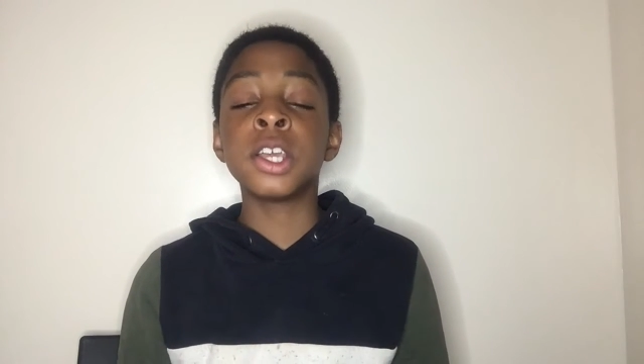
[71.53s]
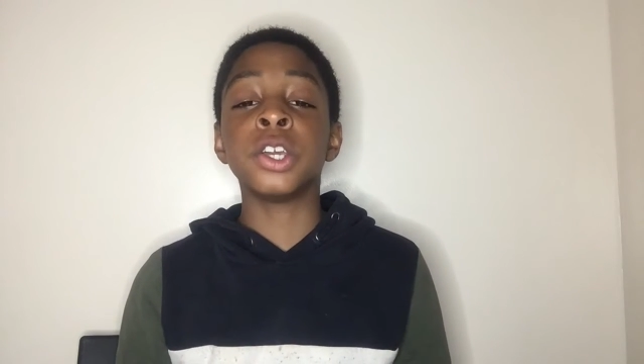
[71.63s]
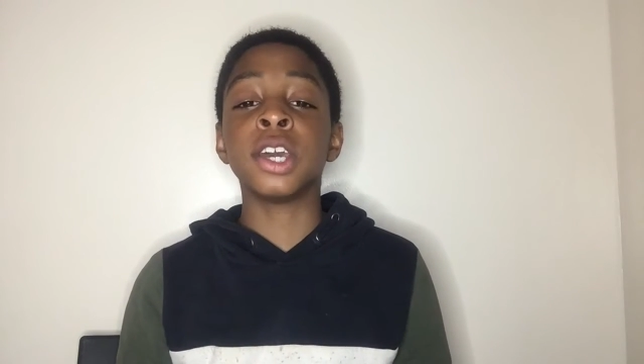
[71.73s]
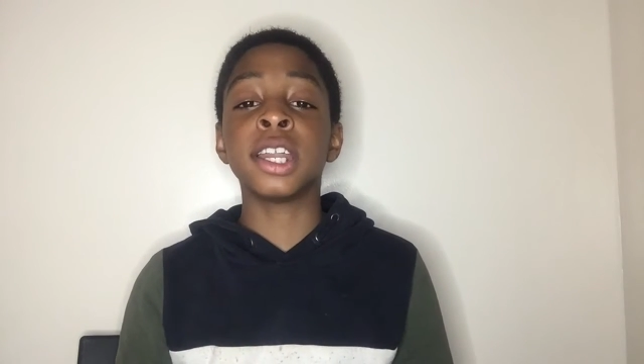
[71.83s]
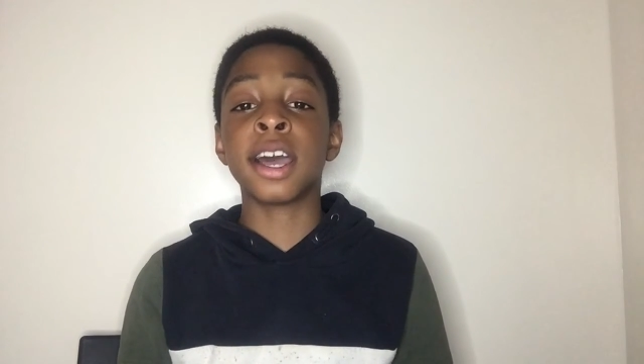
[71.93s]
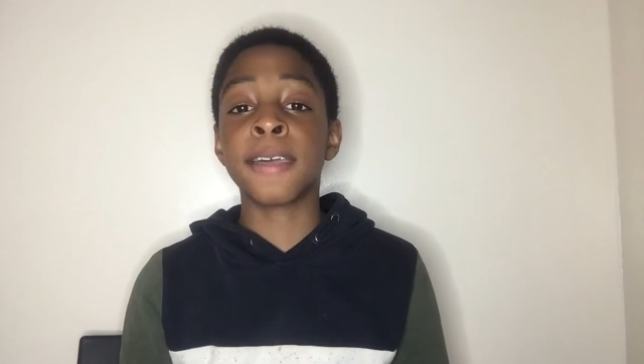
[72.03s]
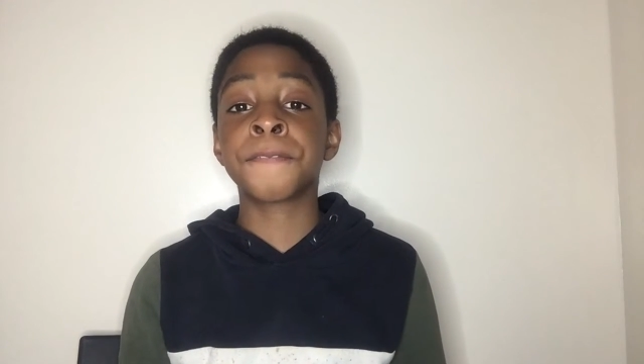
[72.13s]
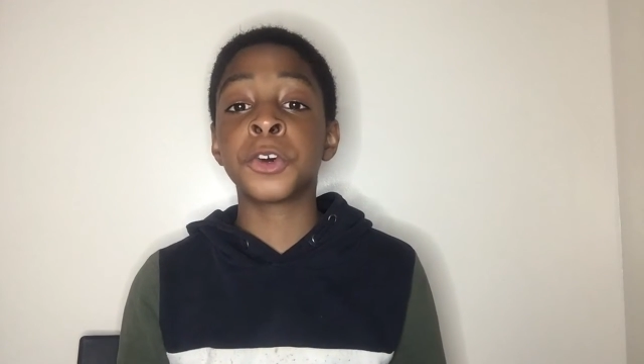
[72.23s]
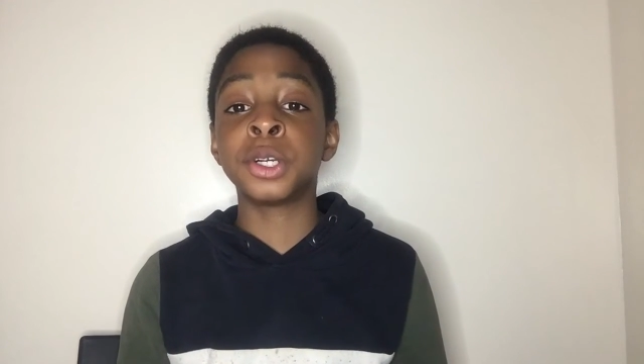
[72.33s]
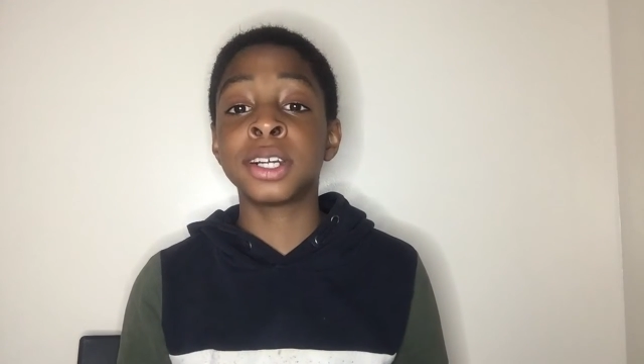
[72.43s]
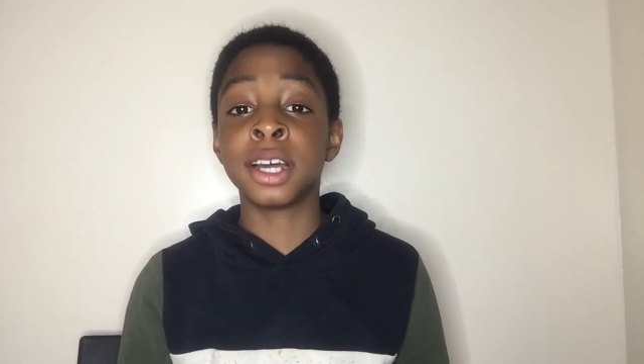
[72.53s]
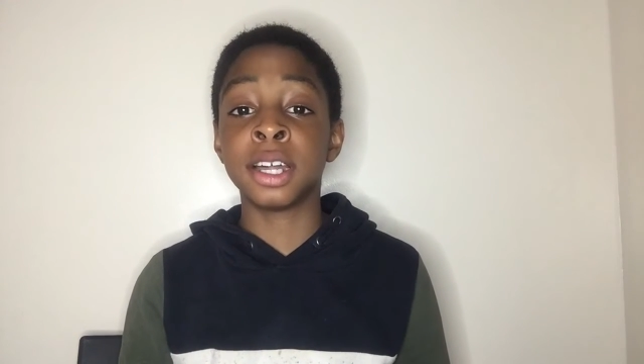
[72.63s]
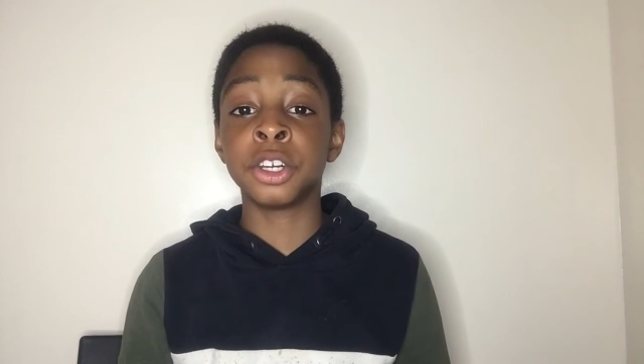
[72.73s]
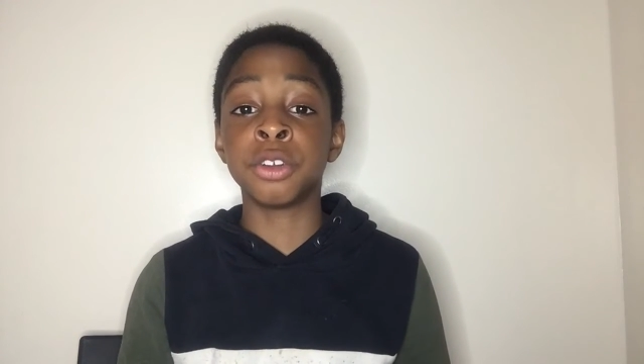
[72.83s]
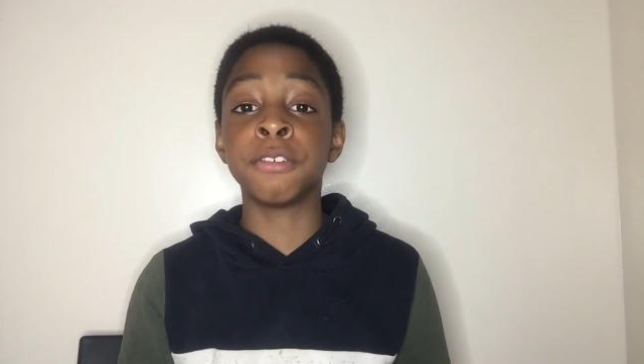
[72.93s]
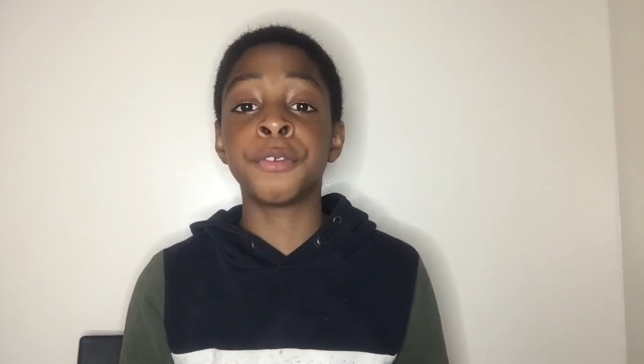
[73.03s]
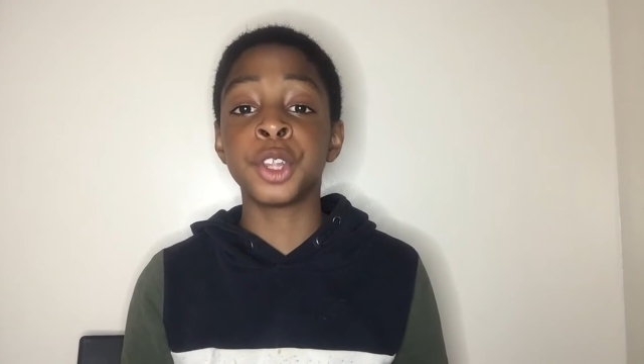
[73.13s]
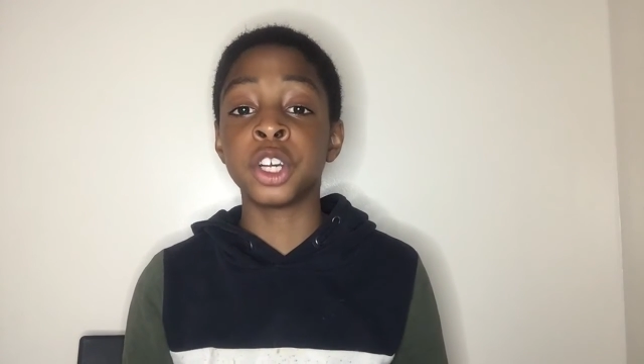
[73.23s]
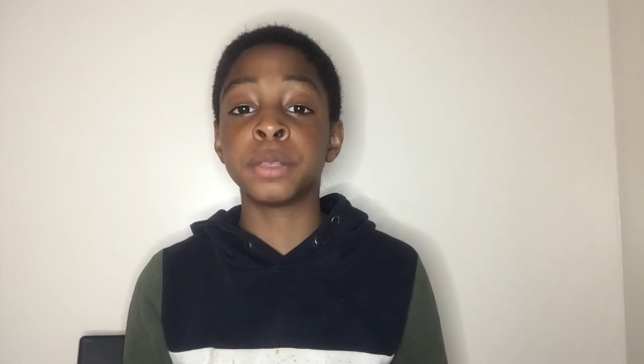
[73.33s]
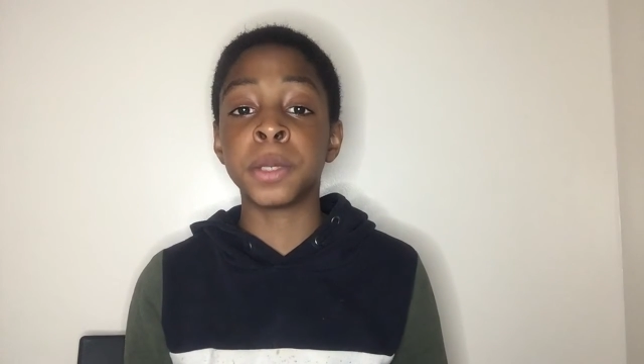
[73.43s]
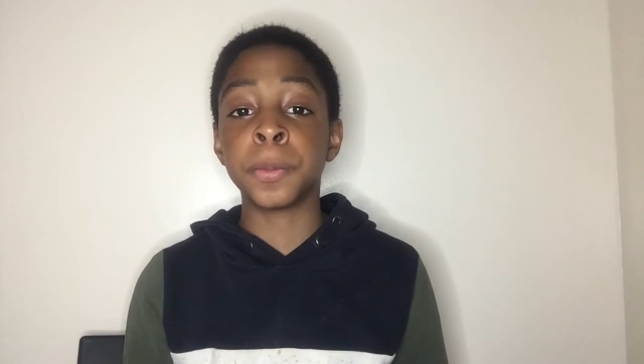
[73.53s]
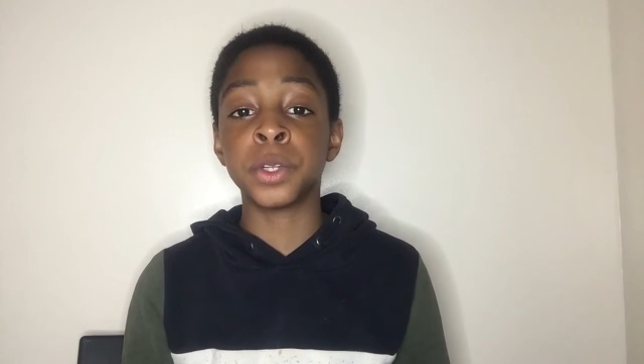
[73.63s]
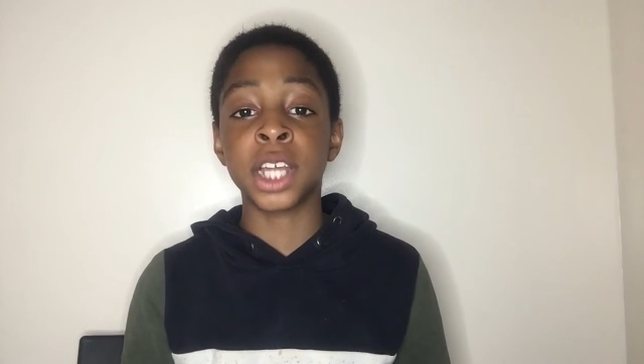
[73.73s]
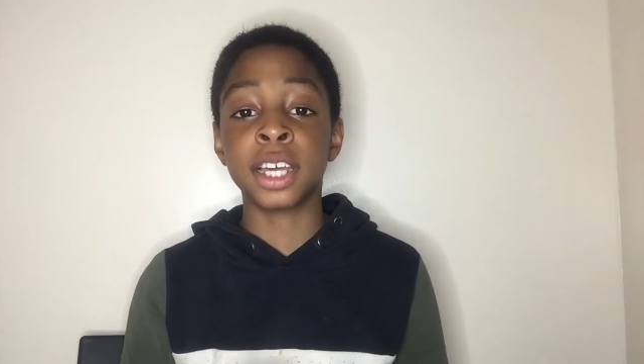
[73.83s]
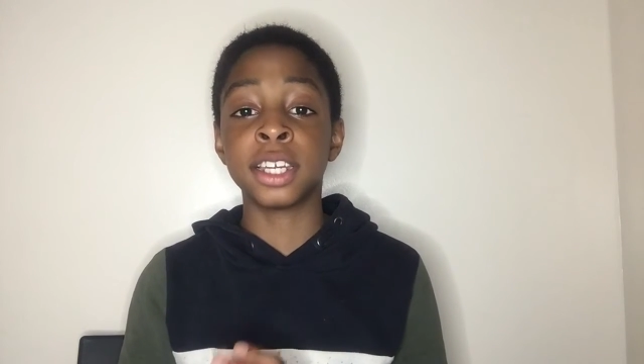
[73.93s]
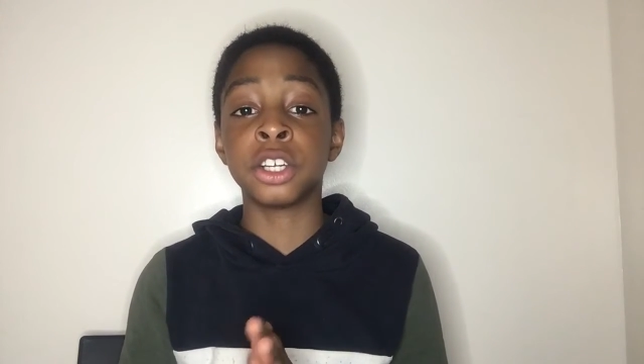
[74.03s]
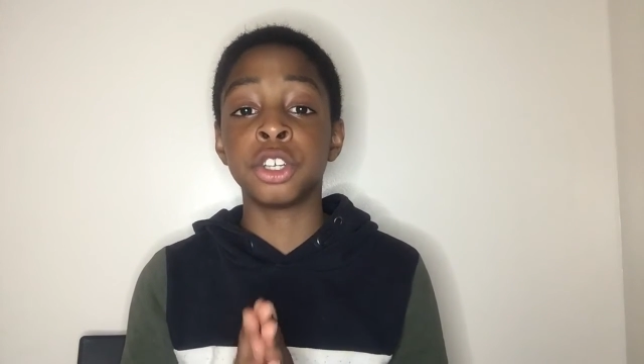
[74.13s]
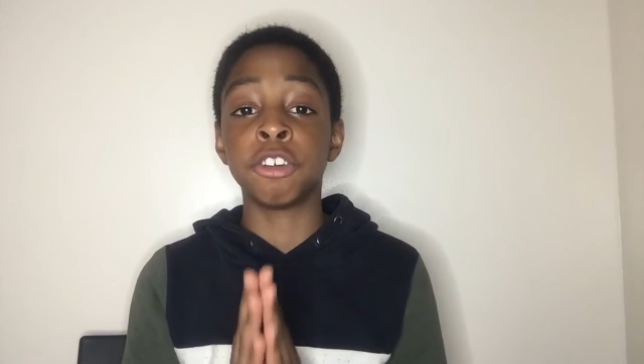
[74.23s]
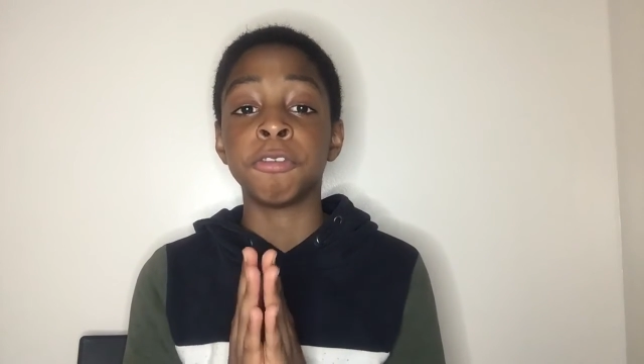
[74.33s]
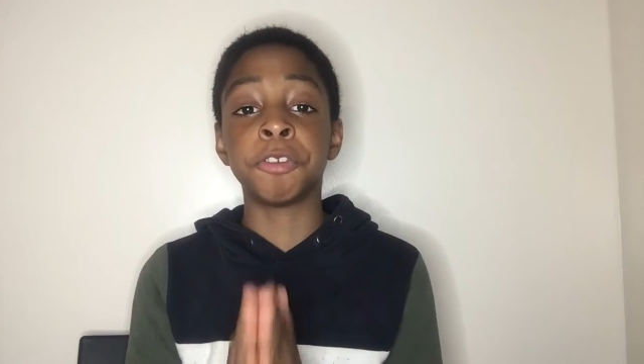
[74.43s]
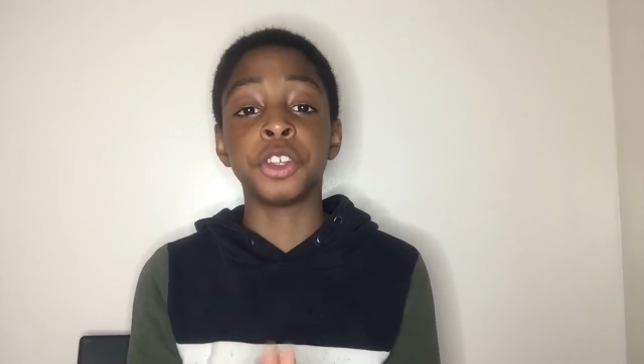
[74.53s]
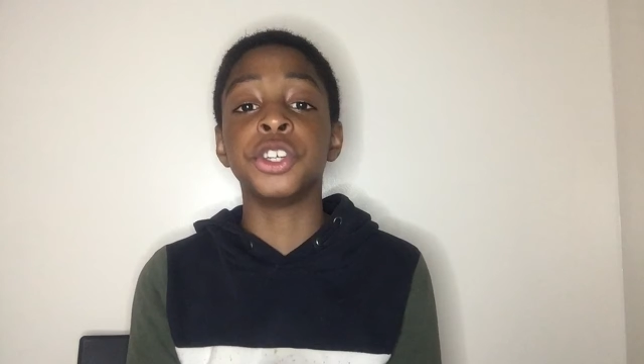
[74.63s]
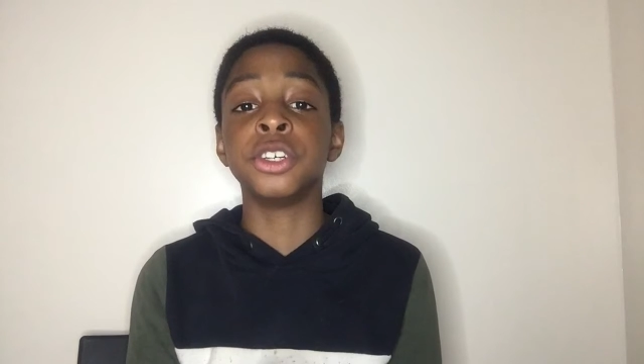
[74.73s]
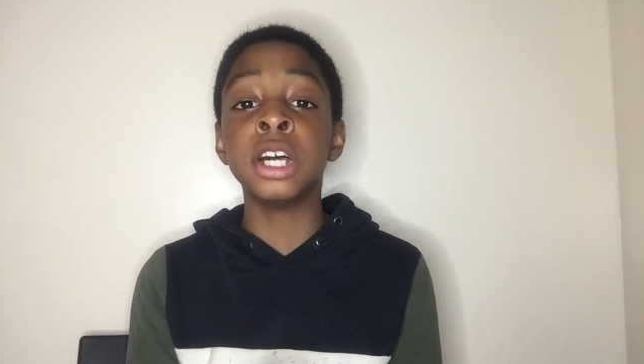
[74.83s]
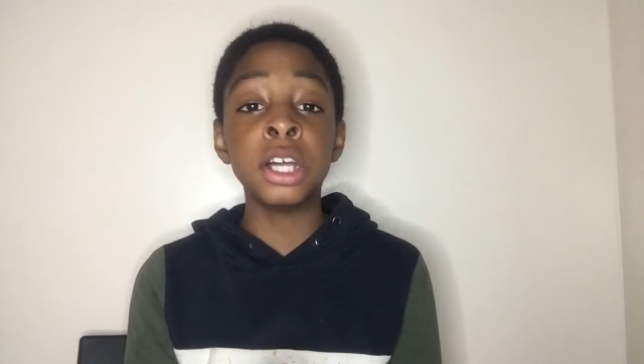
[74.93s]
you know that if God can do it for those people, that He can do it for you.